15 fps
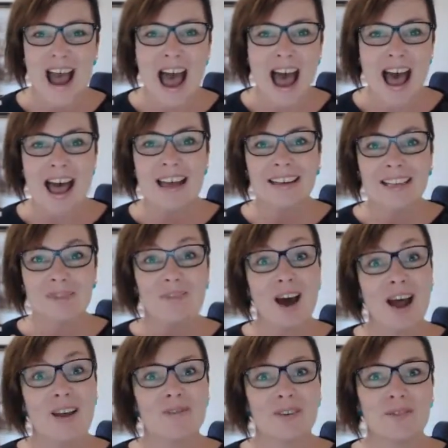at
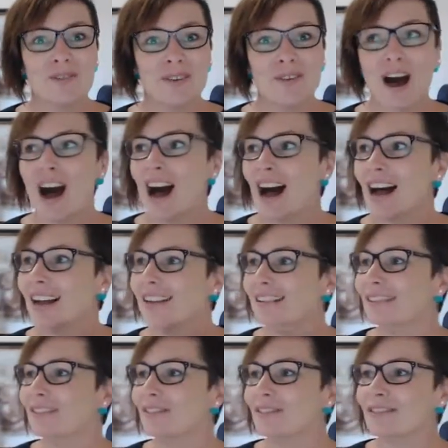5:55.